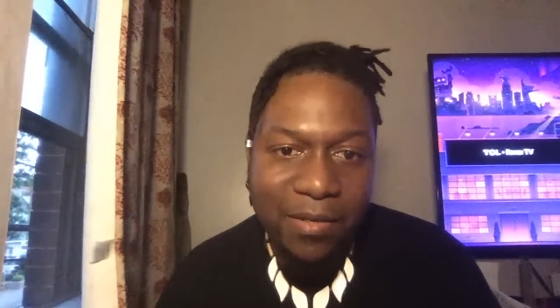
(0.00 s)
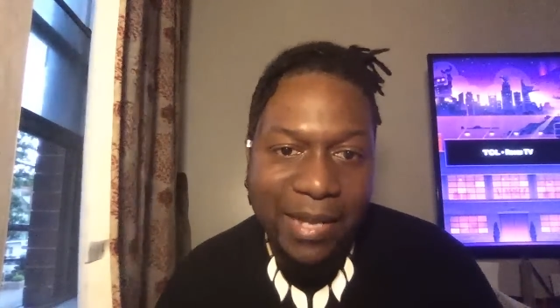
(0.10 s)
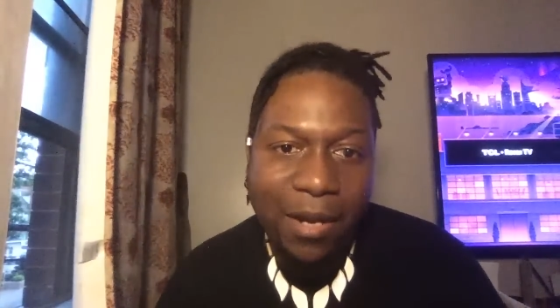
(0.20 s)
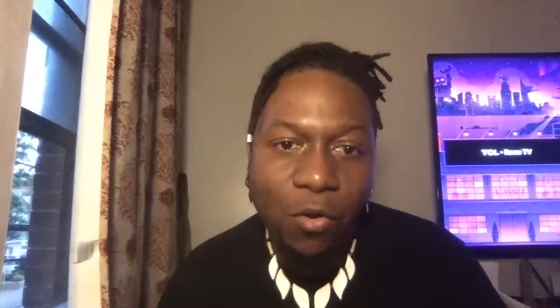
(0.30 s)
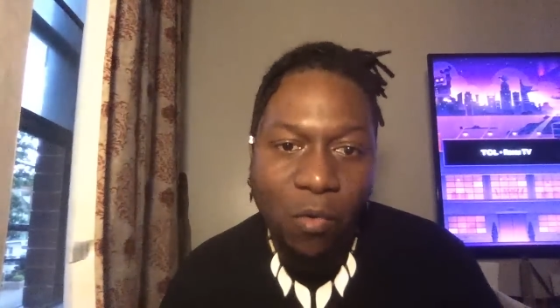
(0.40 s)

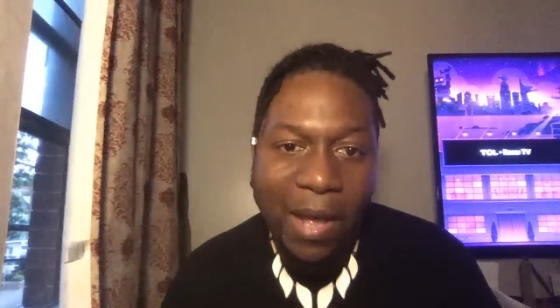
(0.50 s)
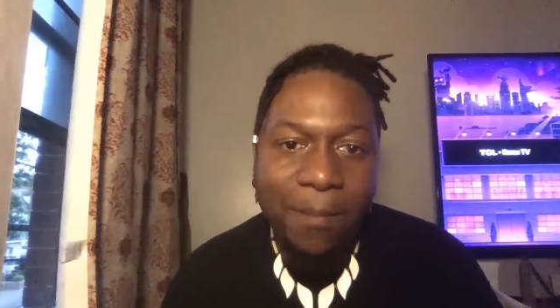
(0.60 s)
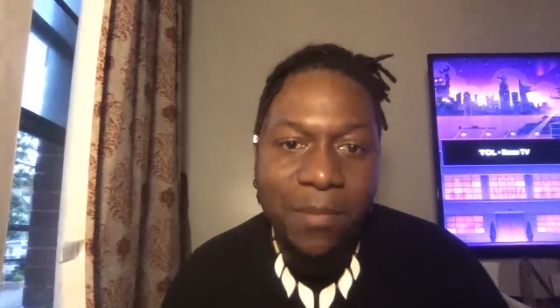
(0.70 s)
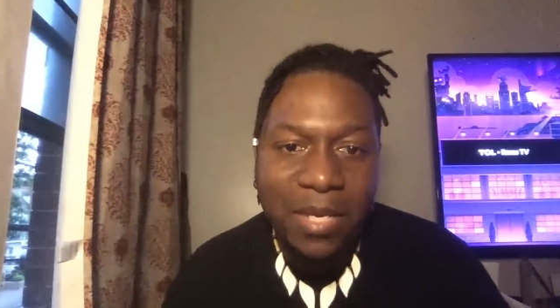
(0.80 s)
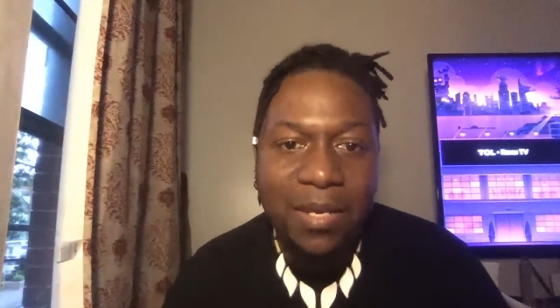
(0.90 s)
That law
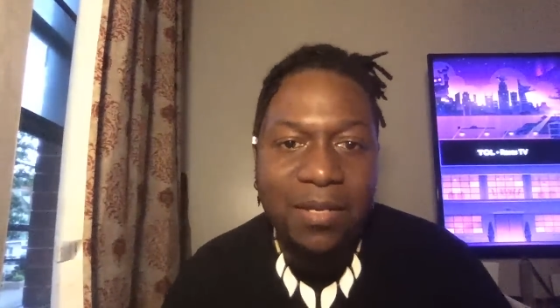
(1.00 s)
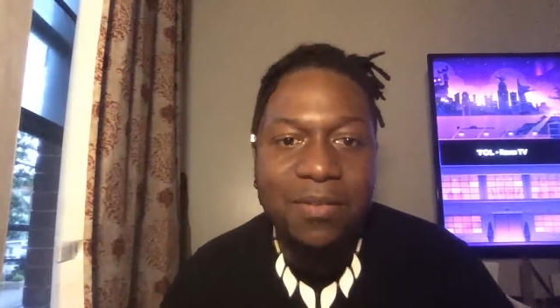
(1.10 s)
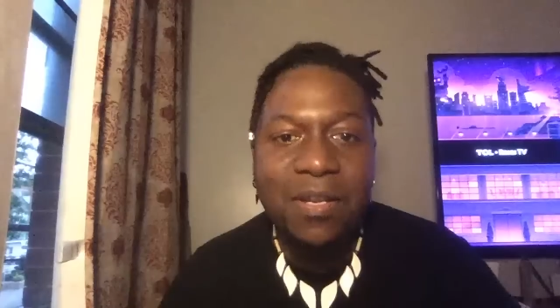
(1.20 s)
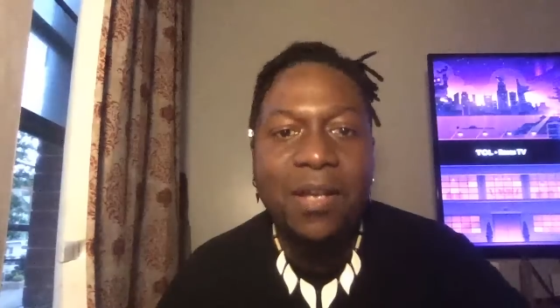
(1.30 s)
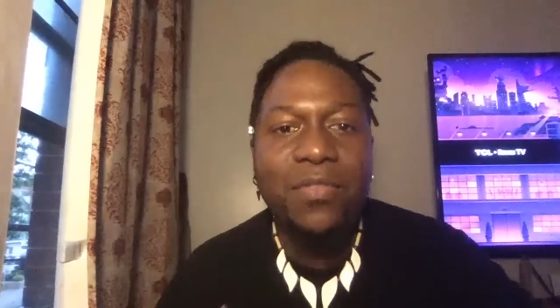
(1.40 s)

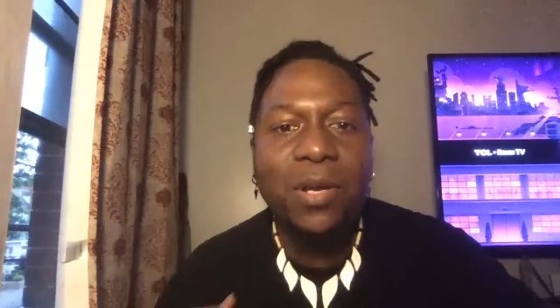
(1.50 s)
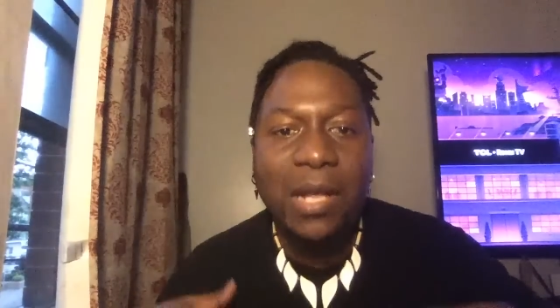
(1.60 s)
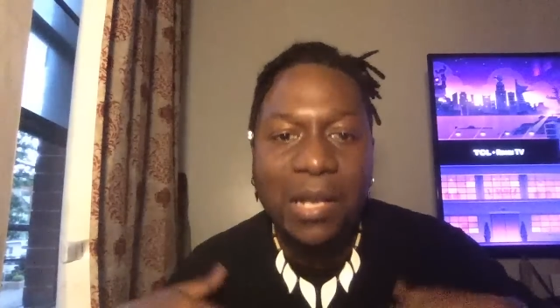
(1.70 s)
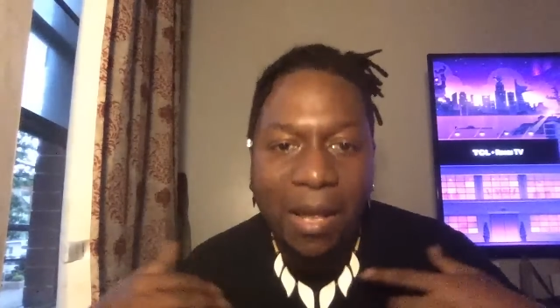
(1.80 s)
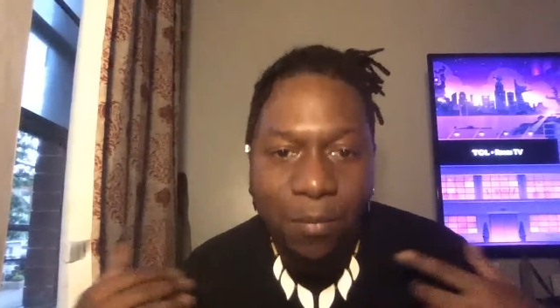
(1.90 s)
means the
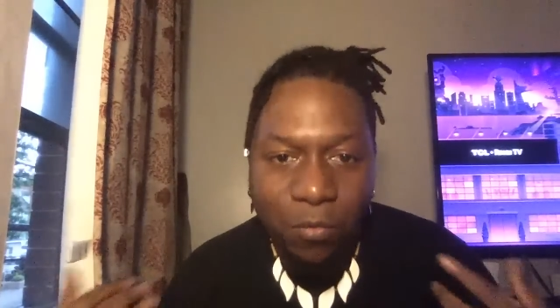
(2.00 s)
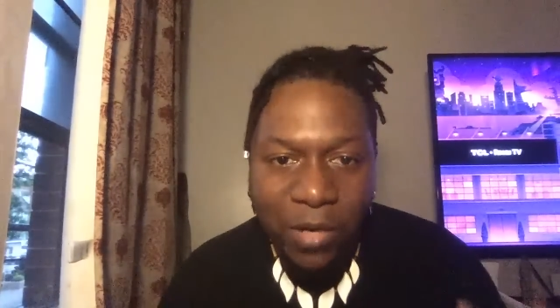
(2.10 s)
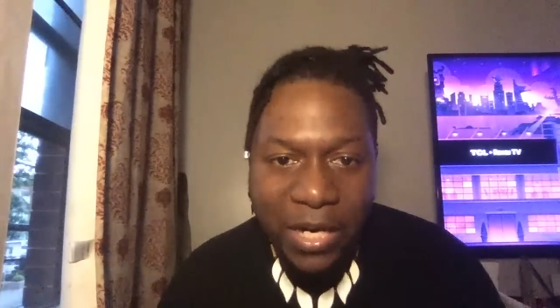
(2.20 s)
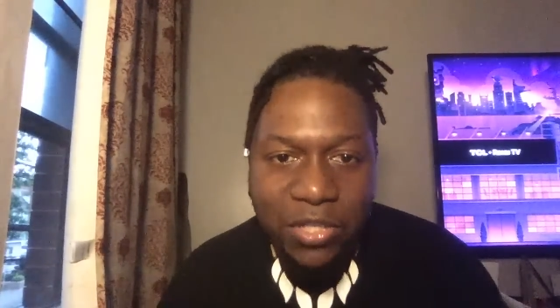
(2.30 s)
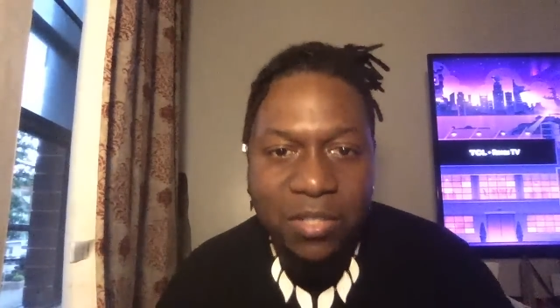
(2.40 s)

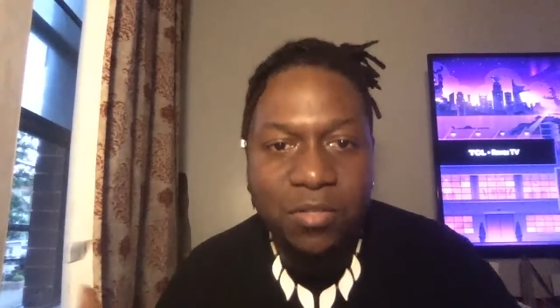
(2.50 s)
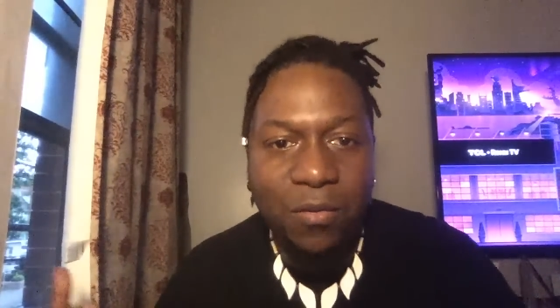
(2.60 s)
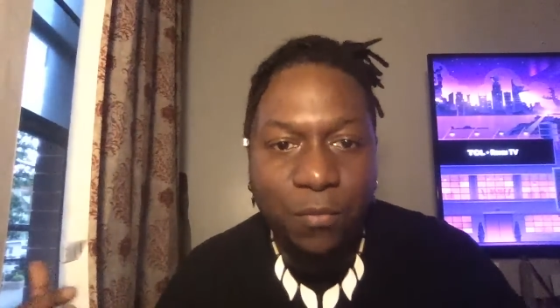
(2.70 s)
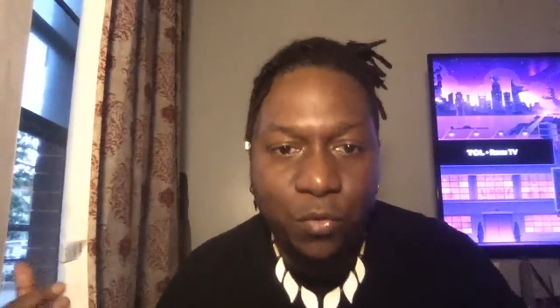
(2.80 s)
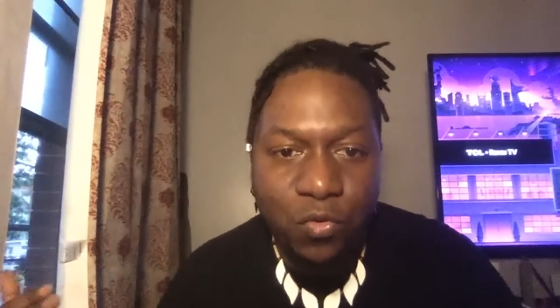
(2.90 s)
collaborations
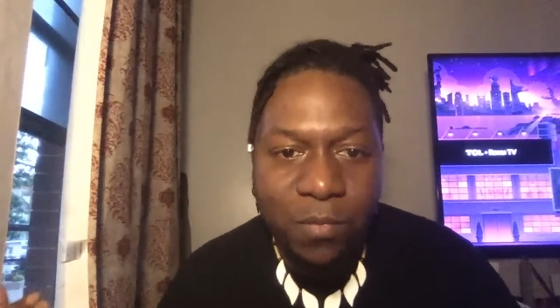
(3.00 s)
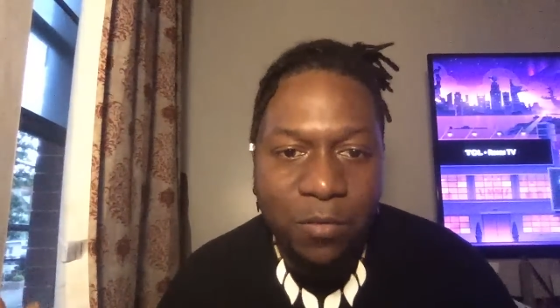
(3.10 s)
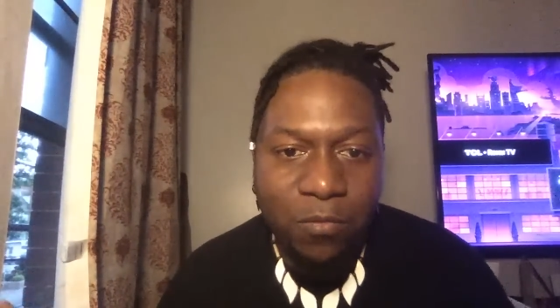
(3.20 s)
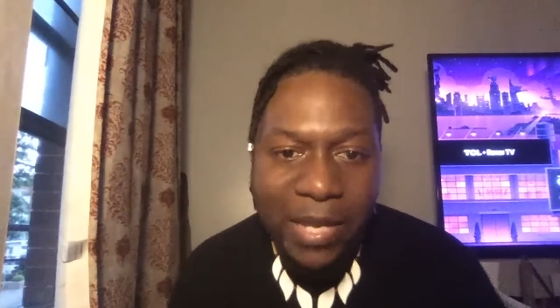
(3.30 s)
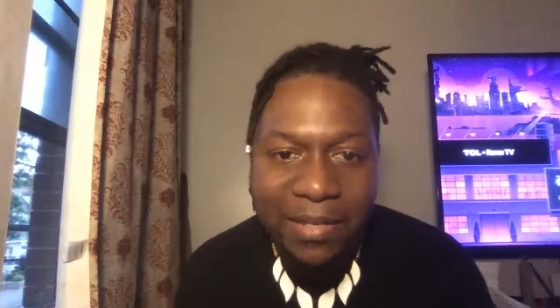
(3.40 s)
of a
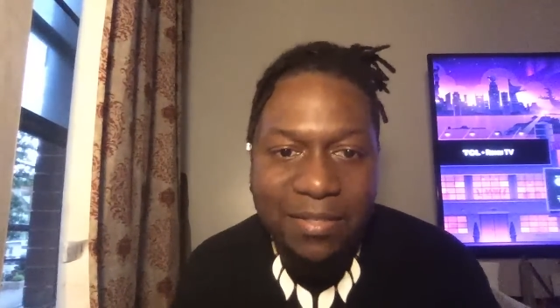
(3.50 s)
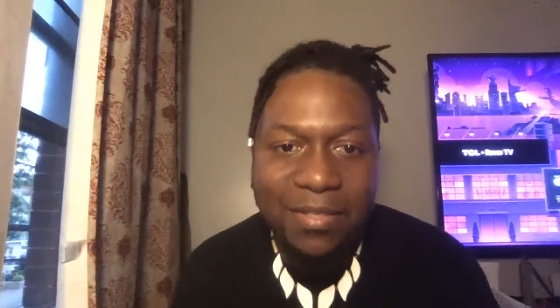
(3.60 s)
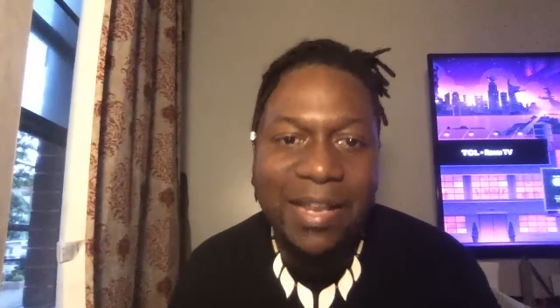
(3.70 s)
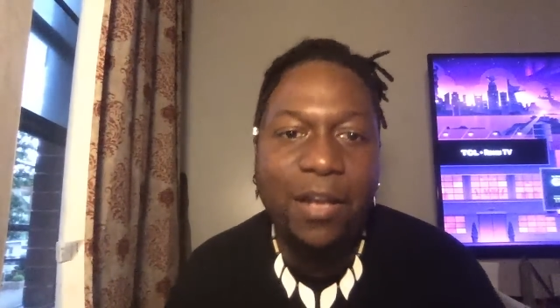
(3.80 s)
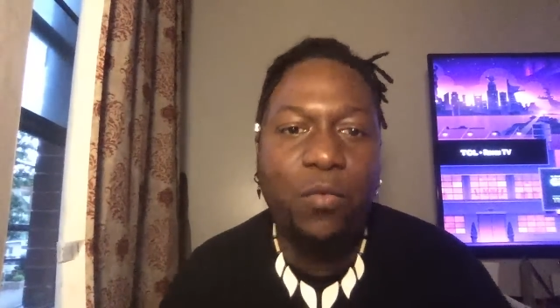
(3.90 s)
human race
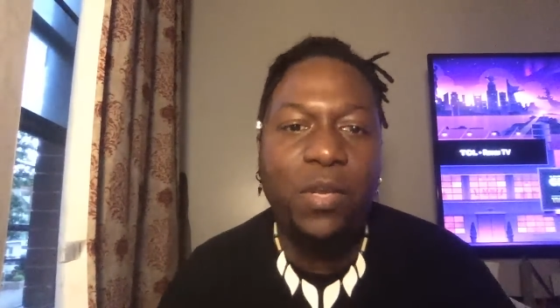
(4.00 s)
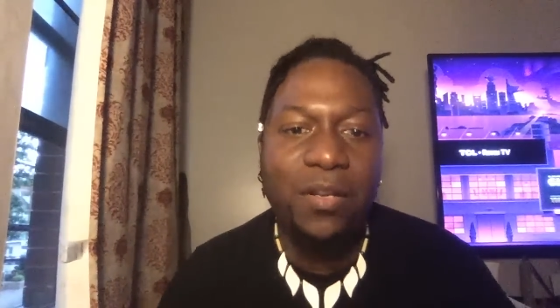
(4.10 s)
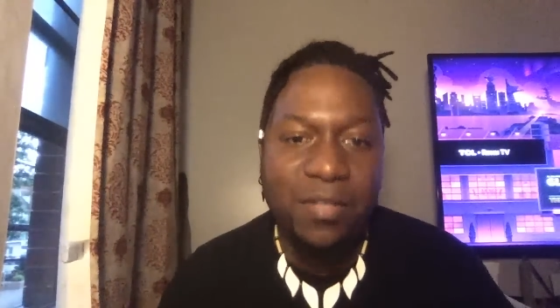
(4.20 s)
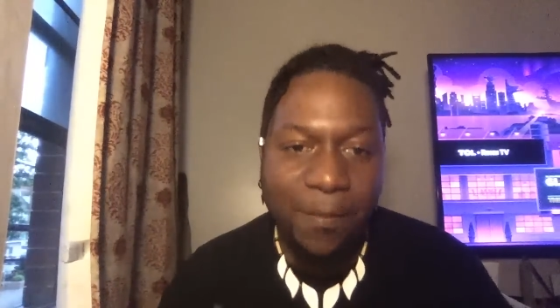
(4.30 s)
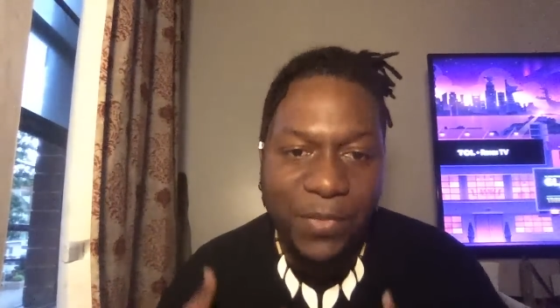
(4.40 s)
that
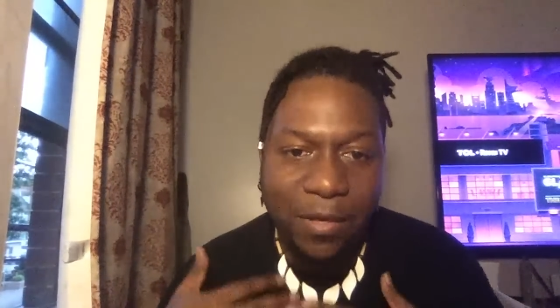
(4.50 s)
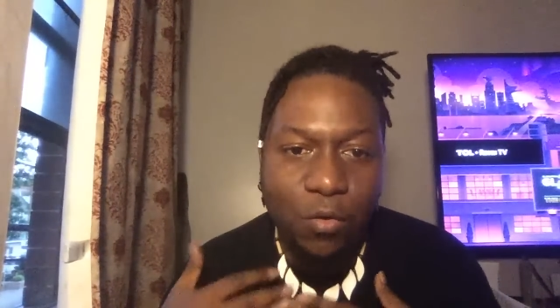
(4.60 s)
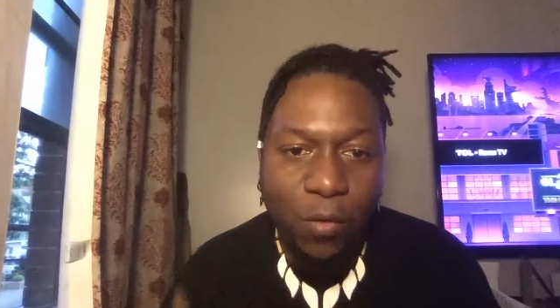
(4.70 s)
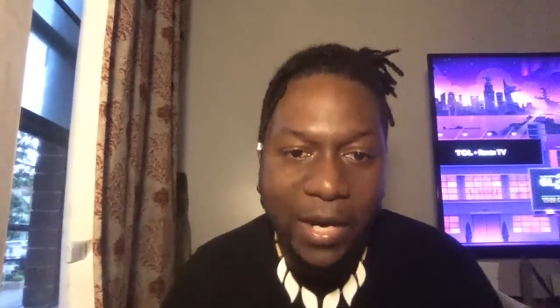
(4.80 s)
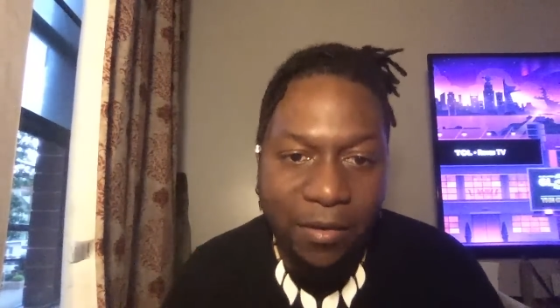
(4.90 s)
creates something
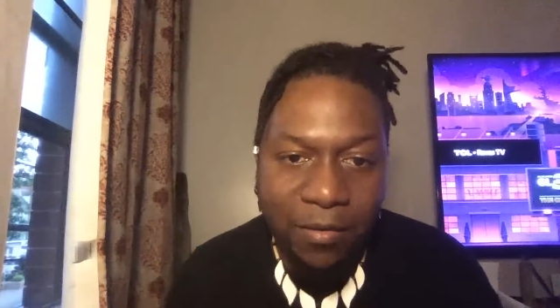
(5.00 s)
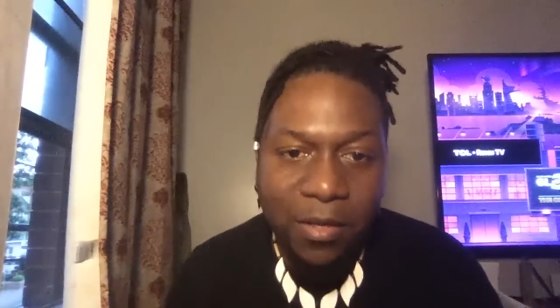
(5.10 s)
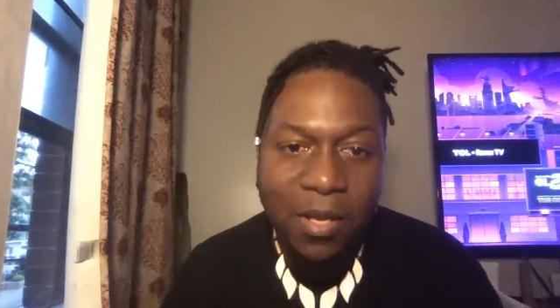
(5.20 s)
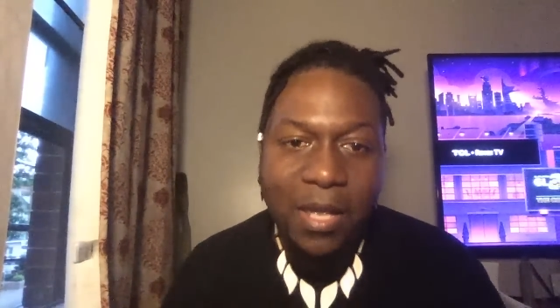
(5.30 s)
greater.